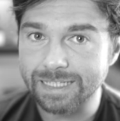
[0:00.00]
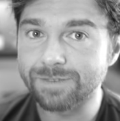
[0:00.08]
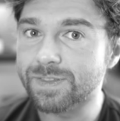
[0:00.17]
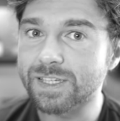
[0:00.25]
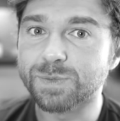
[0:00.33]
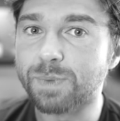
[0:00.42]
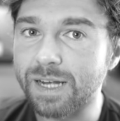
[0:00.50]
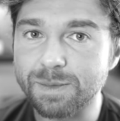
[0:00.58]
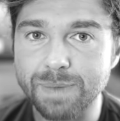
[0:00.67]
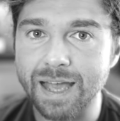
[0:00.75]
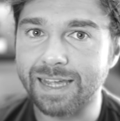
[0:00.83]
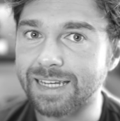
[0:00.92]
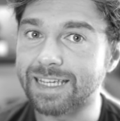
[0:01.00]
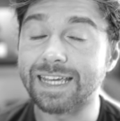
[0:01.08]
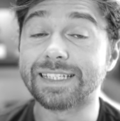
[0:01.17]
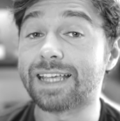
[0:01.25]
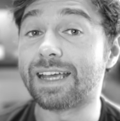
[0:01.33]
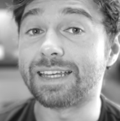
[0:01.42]
give this money back in
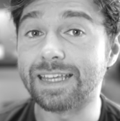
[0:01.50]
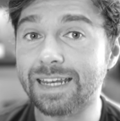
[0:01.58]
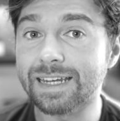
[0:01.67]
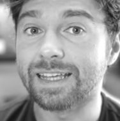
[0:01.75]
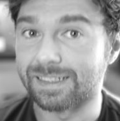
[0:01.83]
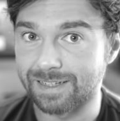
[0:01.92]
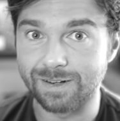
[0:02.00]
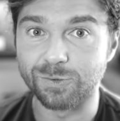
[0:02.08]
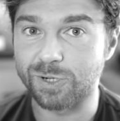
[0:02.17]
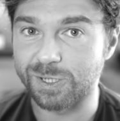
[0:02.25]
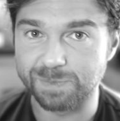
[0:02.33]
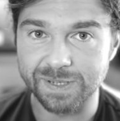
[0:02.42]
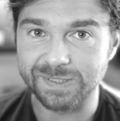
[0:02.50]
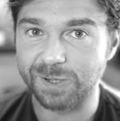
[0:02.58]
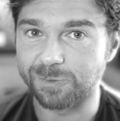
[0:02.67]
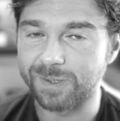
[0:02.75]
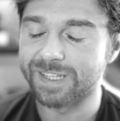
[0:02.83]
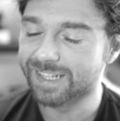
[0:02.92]
case I need it because I don't trust
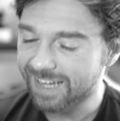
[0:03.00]
myself with it.